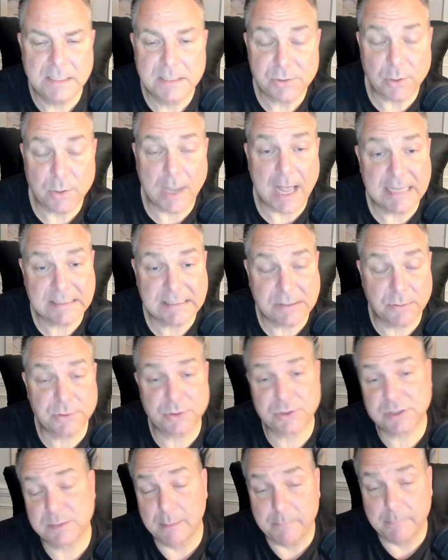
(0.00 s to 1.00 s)
So, guys,
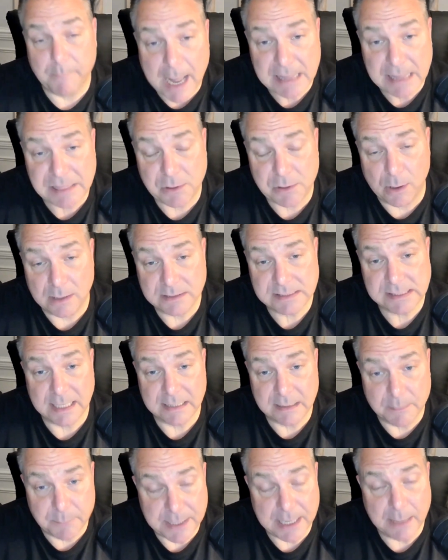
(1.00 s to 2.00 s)
those are some of my thoughts
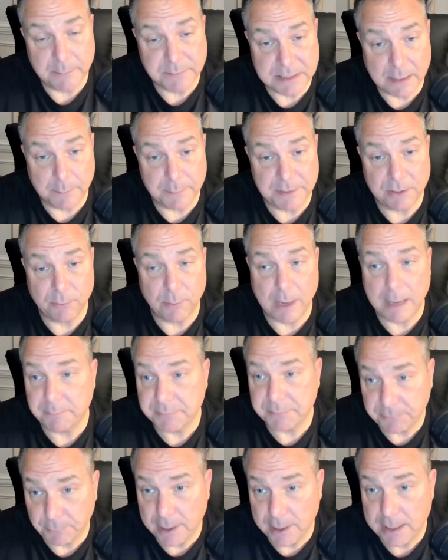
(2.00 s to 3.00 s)
on the BMW
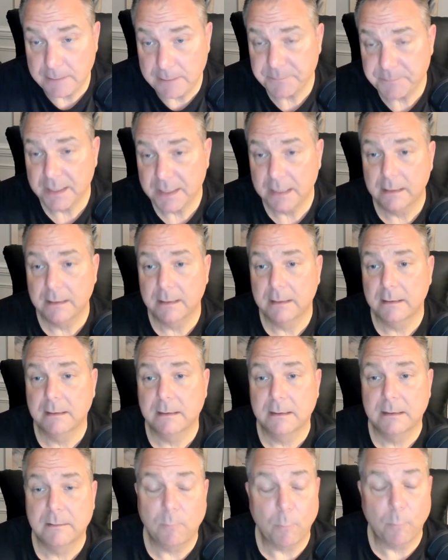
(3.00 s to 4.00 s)
M3.
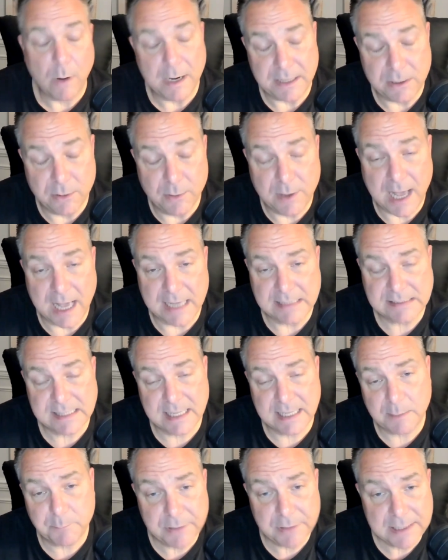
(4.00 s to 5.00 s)
What do you guys
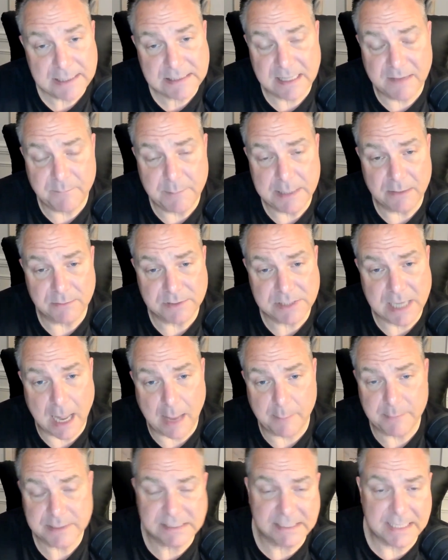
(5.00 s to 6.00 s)
think? Please leave me those
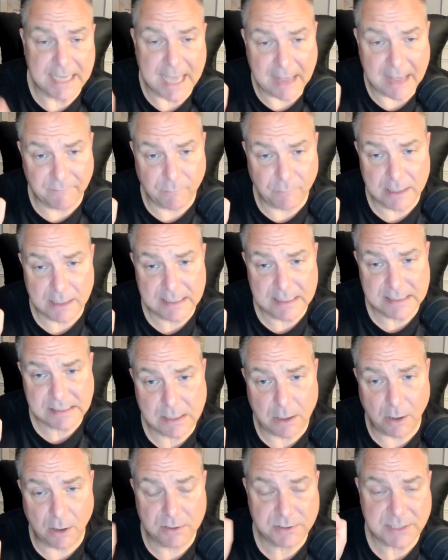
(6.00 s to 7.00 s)
comments. Do you have one of
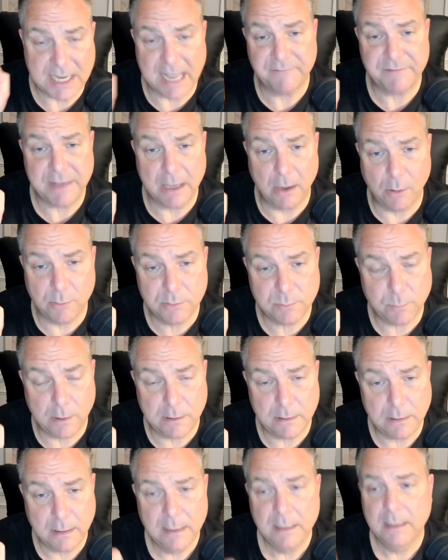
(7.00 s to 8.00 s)
cars? Have you owned
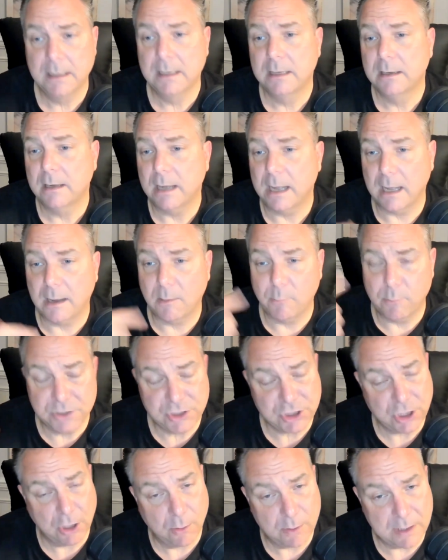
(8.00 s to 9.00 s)
one? Uh,
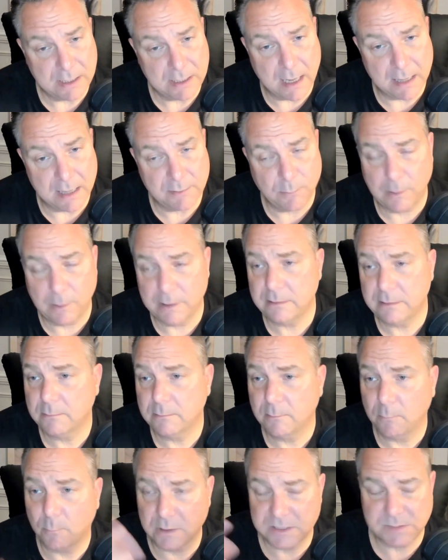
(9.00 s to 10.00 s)
would you own another one?
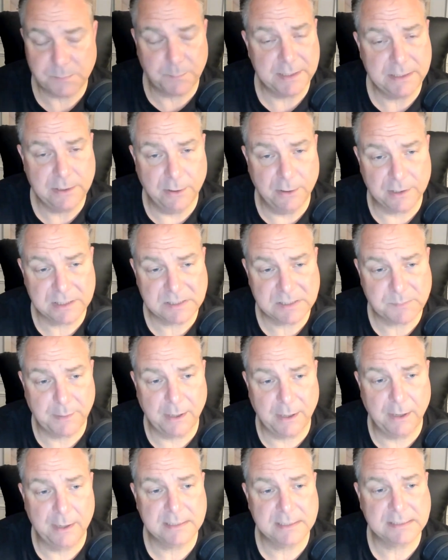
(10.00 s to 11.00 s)
What's been your
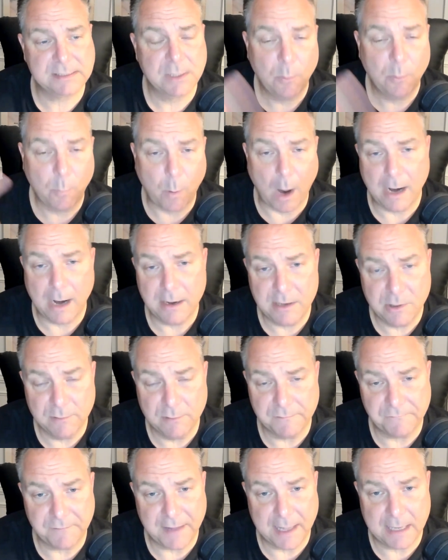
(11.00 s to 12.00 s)
experience? Why are you
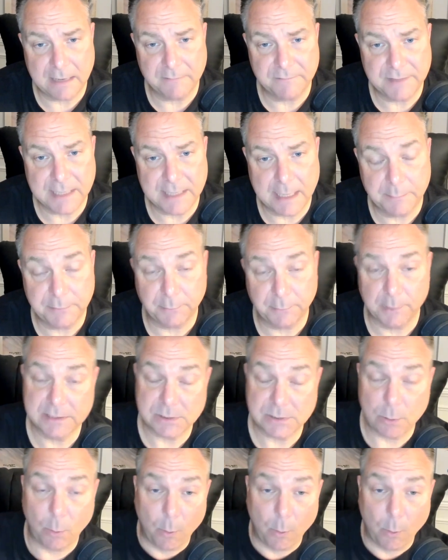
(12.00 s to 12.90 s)
a fan of the M3s?